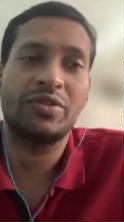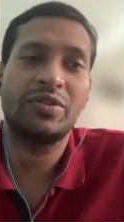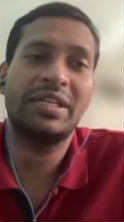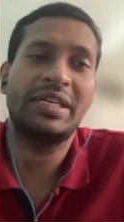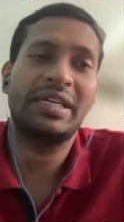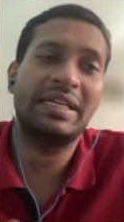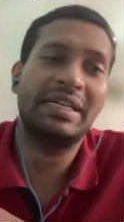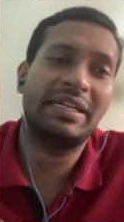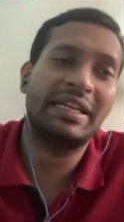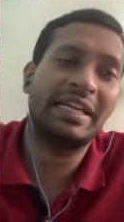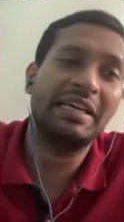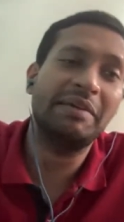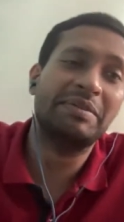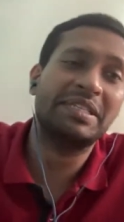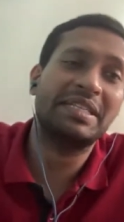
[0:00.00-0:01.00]
the
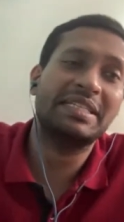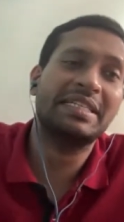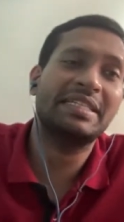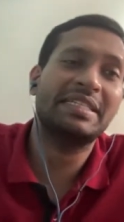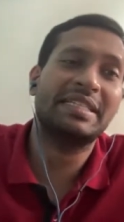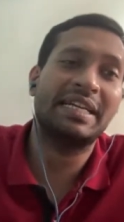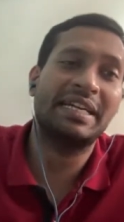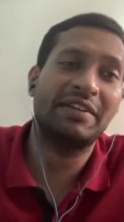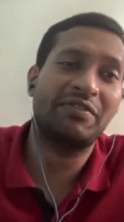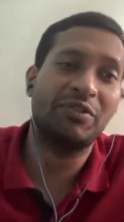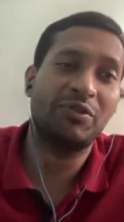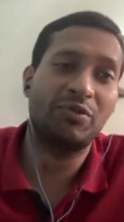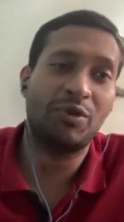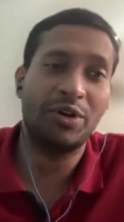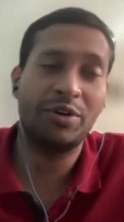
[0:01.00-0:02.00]
tricky business is that if
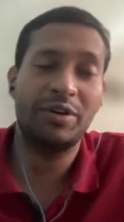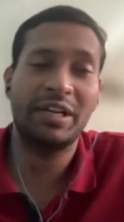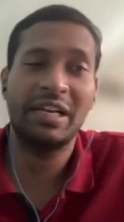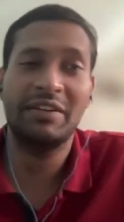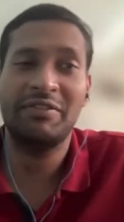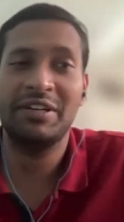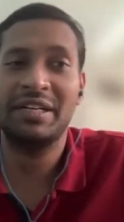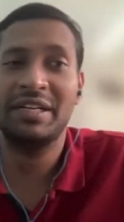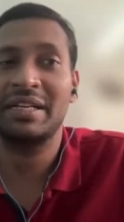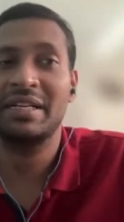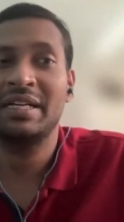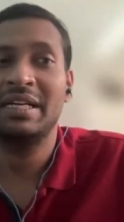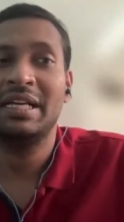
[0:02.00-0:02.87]
you want to deliver